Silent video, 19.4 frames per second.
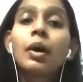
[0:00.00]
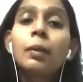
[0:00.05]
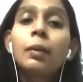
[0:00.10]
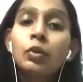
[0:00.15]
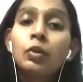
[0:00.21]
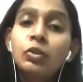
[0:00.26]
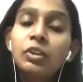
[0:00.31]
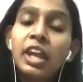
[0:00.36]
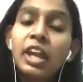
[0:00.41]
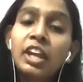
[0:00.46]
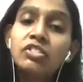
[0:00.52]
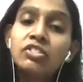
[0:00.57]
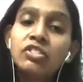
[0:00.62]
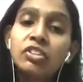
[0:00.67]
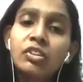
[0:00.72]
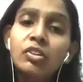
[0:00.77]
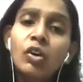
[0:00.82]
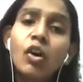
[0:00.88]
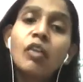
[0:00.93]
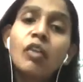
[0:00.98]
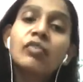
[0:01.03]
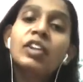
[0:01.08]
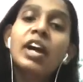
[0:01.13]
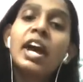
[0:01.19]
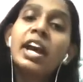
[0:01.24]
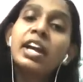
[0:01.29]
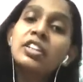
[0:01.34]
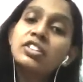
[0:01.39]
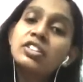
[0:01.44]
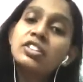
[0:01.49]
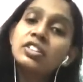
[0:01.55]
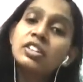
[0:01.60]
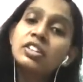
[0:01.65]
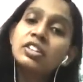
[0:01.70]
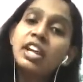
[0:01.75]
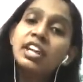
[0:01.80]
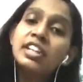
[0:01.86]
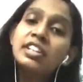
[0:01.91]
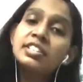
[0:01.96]
protection of the
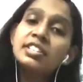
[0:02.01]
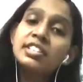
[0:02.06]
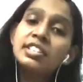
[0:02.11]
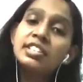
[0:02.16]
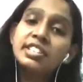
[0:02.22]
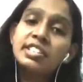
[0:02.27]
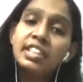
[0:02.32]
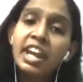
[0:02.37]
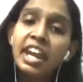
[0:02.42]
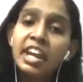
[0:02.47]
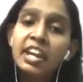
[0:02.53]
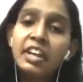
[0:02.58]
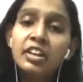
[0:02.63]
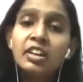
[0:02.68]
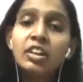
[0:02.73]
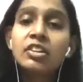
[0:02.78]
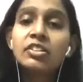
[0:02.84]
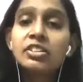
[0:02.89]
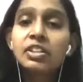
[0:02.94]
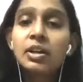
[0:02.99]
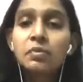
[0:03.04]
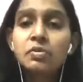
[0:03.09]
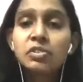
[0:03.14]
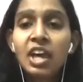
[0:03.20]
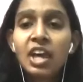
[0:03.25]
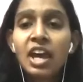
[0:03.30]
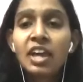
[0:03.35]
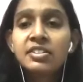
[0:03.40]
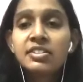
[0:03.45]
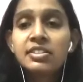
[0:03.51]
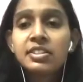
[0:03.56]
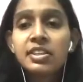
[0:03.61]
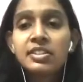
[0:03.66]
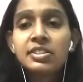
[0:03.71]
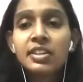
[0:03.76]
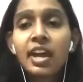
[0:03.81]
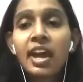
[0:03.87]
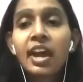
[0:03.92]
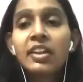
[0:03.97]
instant substances
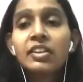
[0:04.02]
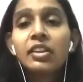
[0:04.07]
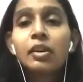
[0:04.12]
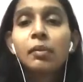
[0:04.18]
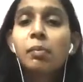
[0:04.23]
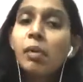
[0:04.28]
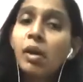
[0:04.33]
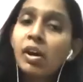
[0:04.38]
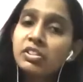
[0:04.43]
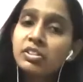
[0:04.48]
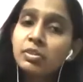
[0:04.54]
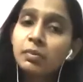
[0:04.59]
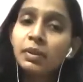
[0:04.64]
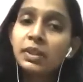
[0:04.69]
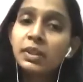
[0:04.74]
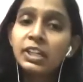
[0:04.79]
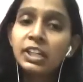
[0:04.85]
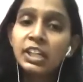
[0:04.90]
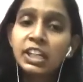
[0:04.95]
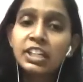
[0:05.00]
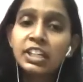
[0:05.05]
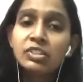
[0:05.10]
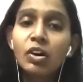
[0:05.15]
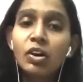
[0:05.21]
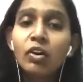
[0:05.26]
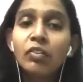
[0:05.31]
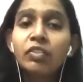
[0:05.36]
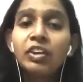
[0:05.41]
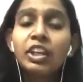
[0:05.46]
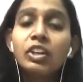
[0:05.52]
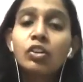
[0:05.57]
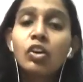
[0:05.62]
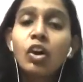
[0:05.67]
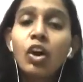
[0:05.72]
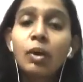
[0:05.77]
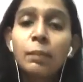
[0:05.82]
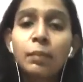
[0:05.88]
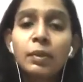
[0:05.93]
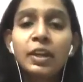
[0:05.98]
and the possibilities of
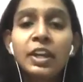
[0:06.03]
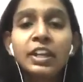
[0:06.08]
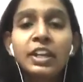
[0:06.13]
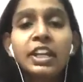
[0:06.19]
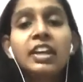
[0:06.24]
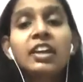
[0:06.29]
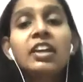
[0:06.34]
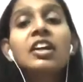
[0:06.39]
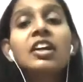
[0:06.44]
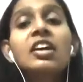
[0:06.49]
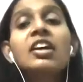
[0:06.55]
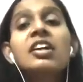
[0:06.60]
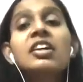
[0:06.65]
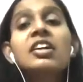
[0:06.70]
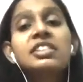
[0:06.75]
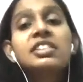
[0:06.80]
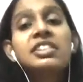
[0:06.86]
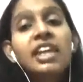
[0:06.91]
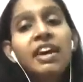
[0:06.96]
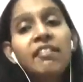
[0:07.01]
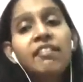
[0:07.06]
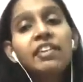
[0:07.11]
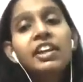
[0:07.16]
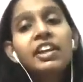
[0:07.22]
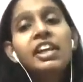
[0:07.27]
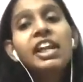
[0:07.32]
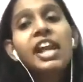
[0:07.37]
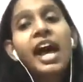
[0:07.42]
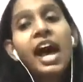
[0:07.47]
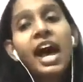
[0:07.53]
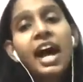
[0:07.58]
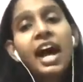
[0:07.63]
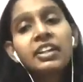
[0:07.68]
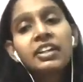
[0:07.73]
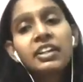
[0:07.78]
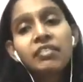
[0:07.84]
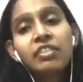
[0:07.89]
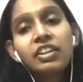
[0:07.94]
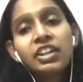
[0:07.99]
incorporating several
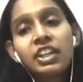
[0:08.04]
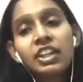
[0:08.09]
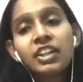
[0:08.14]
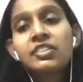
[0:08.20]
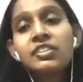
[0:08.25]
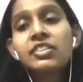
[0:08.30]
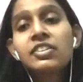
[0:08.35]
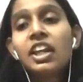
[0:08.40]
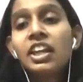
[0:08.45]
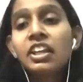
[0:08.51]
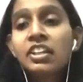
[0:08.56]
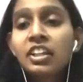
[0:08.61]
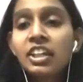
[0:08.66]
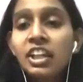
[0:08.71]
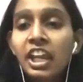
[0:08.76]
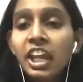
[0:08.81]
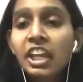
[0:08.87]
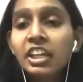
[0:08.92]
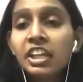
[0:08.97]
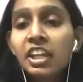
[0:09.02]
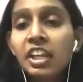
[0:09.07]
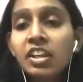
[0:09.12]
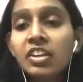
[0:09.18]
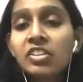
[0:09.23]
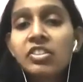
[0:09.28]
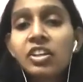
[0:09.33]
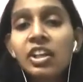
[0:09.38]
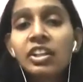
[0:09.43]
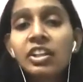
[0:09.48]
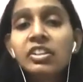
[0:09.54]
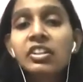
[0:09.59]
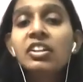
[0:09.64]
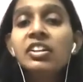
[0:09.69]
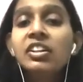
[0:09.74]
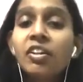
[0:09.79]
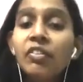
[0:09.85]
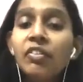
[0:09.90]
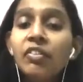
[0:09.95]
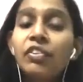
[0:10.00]
activities ingredients in the
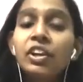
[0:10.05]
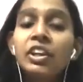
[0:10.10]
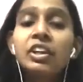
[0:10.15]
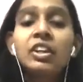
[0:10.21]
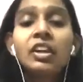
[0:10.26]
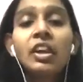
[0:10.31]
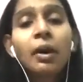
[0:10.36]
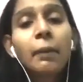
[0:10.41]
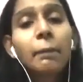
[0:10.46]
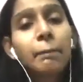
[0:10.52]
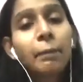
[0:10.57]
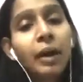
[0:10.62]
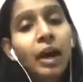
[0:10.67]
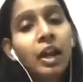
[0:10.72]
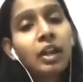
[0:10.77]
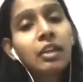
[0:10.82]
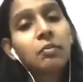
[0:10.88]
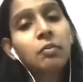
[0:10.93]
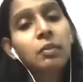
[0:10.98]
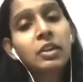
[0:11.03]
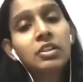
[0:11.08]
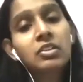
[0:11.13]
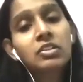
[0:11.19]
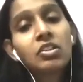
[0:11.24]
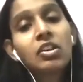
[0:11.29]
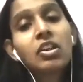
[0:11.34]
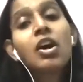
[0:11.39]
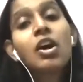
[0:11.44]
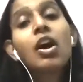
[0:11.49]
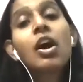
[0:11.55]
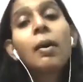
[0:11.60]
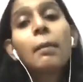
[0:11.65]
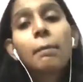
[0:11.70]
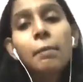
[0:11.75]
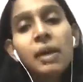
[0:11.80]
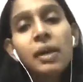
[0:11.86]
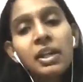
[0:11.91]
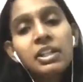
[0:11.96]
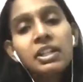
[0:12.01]
different compartments.
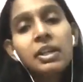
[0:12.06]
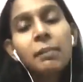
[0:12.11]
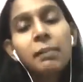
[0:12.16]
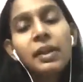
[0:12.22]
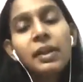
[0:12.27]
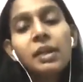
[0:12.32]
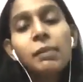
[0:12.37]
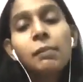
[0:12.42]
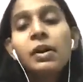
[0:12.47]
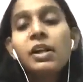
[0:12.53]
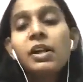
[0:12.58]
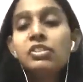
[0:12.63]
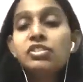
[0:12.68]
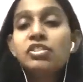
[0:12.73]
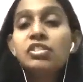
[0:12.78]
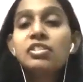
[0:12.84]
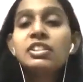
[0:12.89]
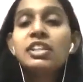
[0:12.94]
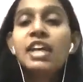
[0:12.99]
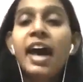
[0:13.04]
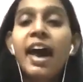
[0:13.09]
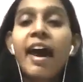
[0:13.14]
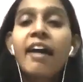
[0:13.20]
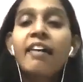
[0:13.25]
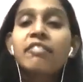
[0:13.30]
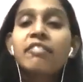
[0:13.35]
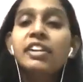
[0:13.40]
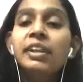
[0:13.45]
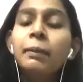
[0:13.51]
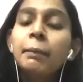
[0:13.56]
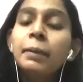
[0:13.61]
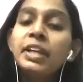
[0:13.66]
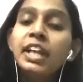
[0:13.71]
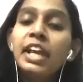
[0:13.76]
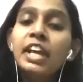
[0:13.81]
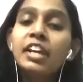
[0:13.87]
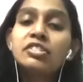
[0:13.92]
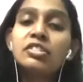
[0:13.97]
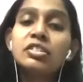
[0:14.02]
Multiple emulsions have
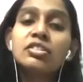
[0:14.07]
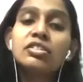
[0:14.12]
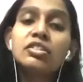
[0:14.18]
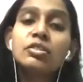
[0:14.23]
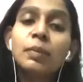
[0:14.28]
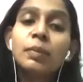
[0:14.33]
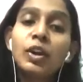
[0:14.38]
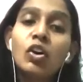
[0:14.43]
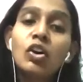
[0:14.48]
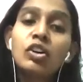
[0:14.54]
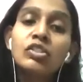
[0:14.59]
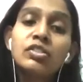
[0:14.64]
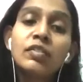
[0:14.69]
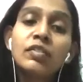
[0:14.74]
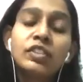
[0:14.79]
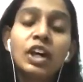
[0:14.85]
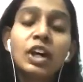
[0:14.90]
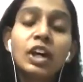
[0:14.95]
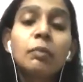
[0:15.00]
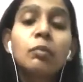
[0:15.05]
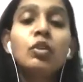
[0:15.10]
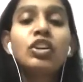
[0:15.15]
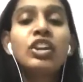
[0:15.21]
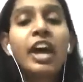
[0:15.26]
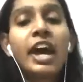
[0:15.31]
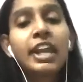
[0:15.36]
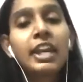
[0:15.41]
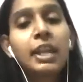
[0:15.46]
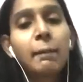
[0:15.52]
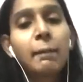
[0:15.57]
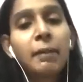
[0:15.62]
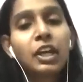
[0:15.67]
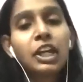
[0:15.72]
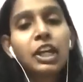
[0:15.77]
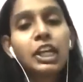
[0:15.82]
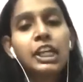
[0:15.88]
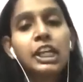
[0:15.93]
limitations because of thermodynamic